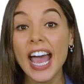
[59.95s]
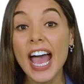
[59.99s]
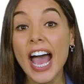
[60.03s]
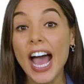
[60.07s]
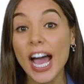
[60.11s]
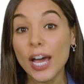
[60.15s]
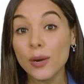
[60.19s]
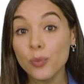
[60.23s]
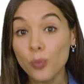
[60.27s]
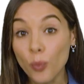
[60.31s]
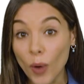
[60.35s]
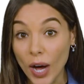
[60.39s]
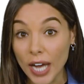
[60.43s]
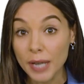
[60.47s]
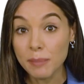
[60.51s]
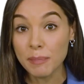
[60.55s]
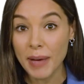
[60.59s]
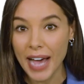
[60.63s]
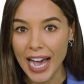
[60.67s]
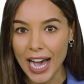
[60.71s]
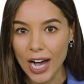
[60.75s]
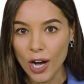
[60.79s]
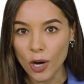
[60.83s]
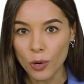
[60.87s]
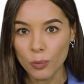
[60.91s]
had won
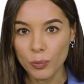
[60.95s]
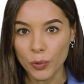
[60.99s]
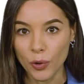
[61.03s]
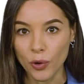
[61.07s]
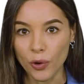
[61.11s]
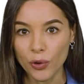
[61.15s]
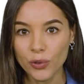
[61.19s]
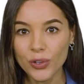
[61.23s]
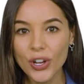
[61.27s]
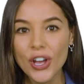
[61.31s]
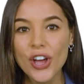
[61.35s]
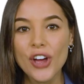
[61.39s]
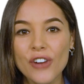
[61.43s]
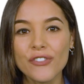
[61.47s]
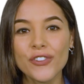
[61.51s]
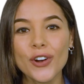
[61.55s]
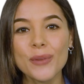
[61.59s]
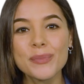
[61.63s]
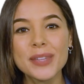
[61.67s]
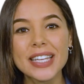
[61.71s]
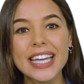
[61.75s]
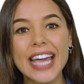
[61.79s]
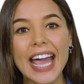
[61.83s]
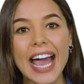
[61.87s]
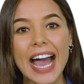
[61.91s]
Powerball
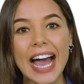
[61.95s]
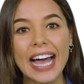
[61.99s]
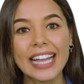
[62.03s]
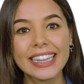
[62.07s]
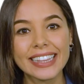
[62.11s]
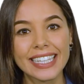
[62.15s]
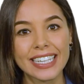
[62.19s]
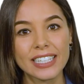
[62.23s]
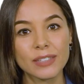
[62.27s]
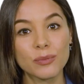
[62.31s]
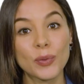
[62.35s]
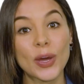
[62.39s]
from the outlet